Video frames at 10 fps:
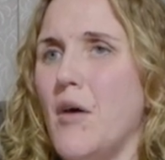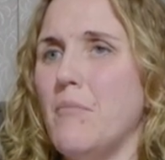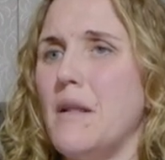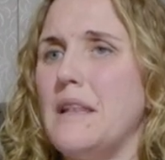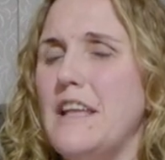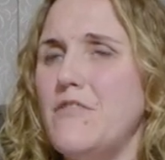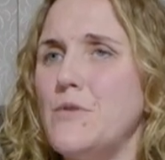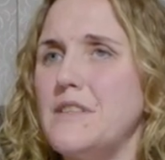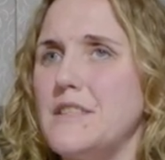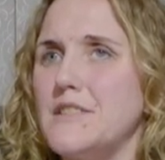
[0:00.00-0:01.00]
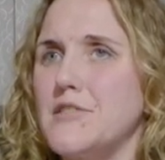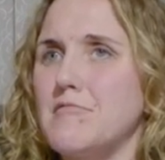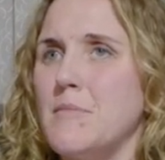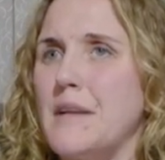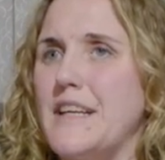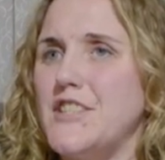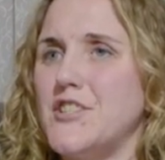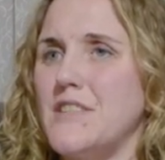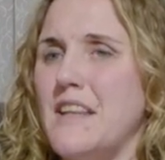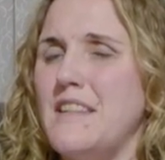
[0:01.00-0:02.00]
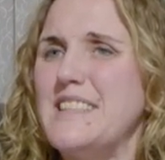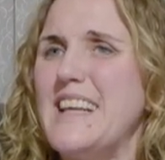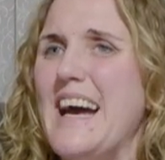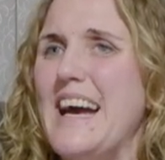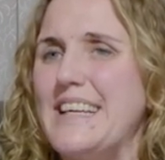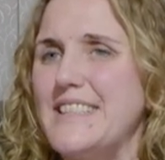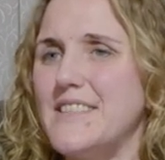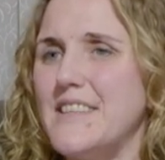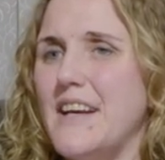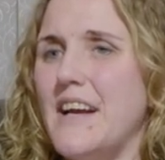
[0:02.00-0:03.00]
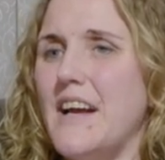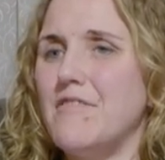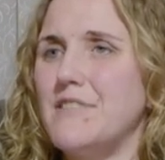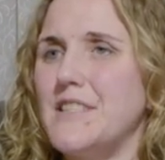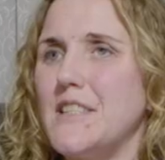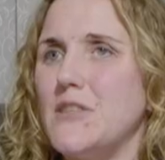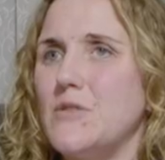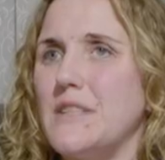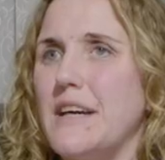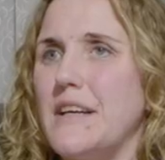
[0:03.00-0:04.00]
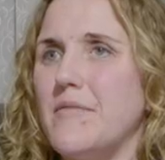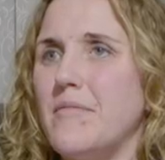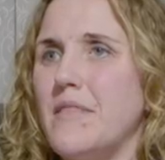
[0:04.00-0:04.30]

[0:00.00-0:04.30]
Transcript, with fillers: but live with this discrimination and this hate every single day.